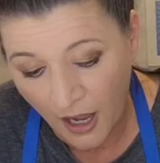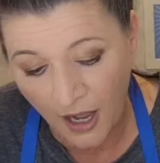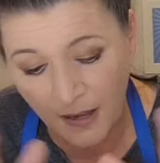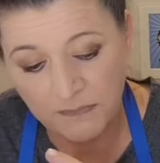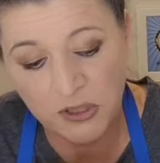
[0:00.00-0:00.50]

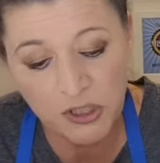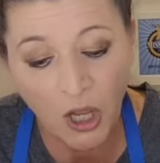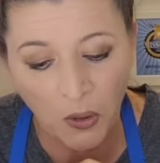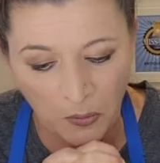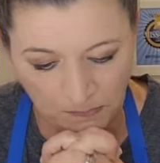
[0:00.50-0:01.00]
Um,
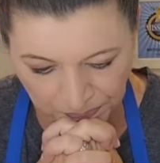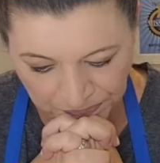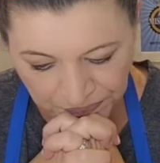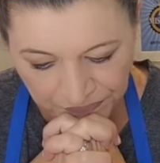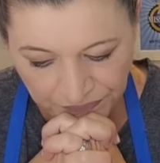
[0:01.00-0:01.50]
so
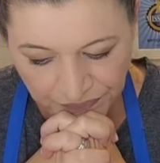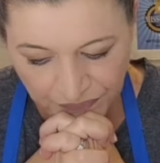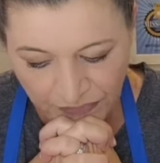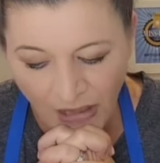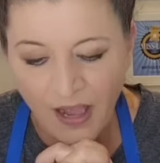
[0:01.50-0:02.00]

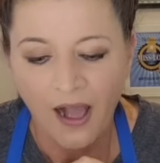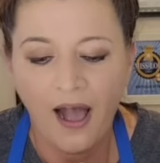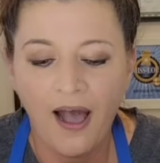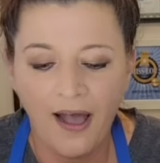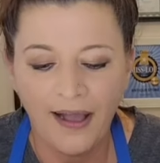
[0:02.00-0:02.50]

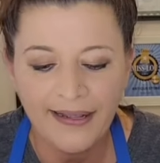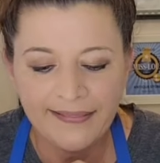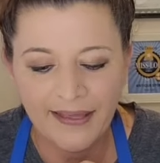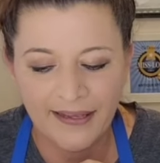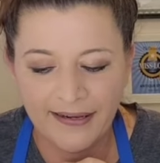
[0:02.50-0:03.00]
I
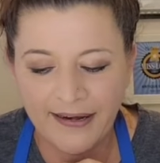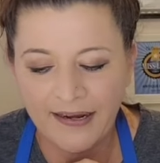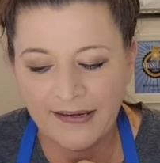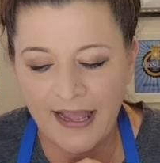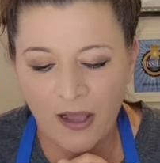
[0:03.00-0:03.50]
then
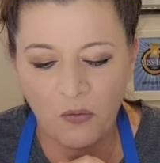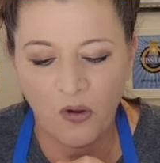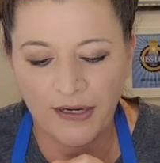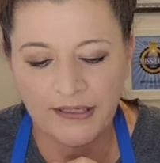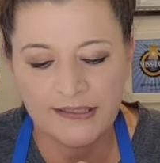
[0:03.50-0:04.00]
now
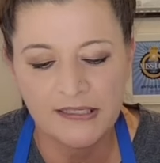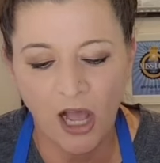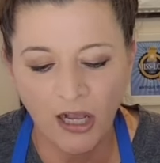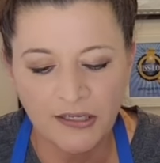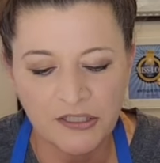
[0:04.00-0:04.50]
wanted to
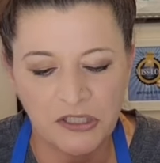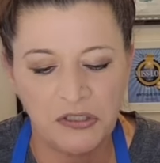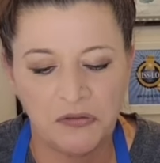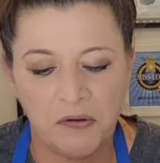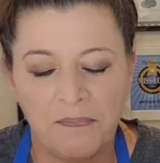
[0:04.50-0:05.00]
talk to
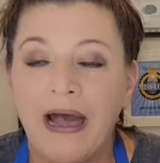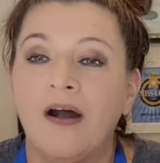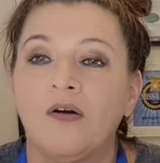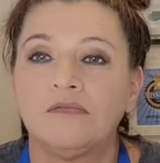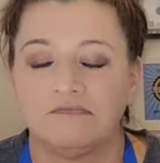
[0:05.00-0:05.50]
you
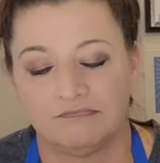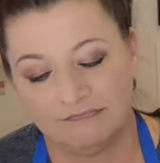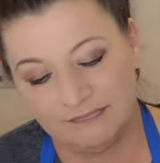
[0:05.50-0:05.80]
about